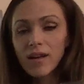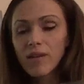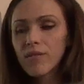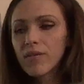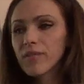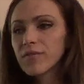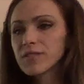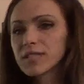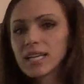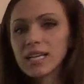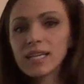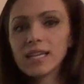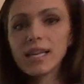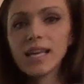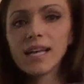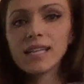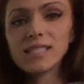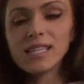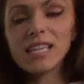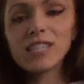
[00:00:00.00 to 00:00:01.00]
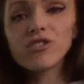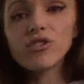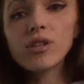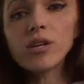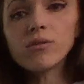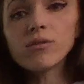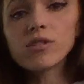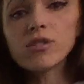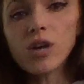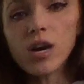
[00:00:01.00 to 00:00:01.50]
15 kids. Each of
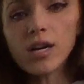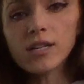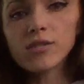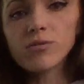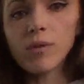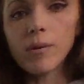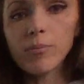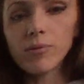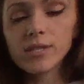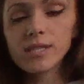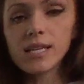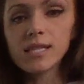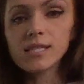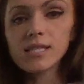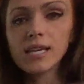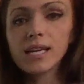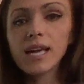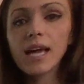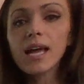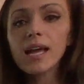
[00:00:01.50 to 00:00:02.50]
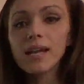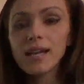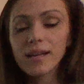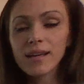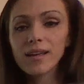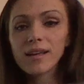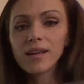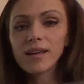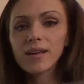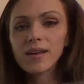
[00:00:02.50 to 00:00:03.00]
those dots represents a kid.
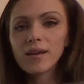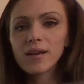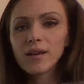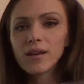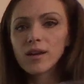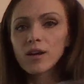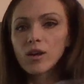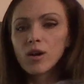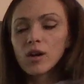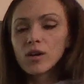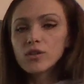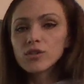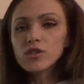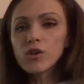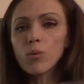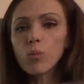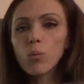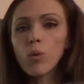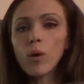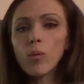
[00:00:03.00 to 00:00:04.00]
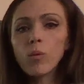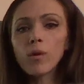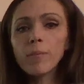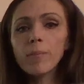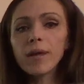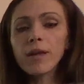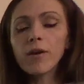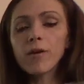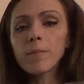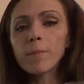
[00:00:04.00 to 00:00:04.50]
So what would
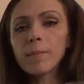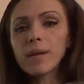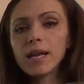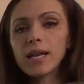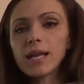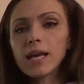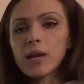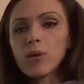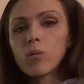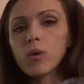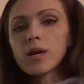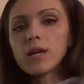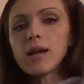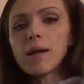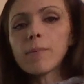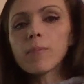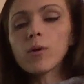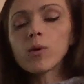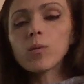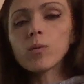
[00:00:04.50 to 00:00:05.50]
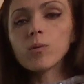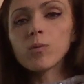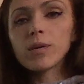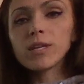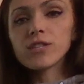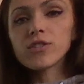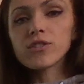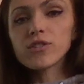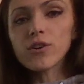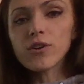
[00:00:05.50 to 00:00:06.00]
be our median? What number would we
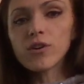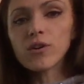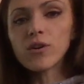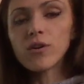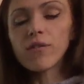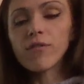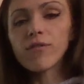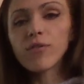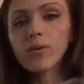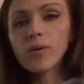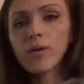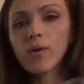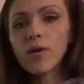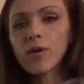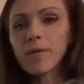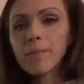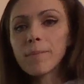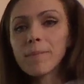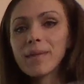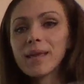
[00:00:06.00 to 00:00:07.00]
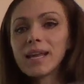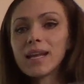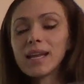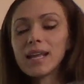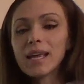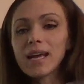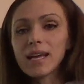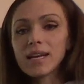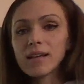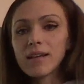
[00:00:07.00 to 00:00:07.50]
circle for our
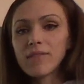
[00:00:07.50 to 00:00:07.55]
median?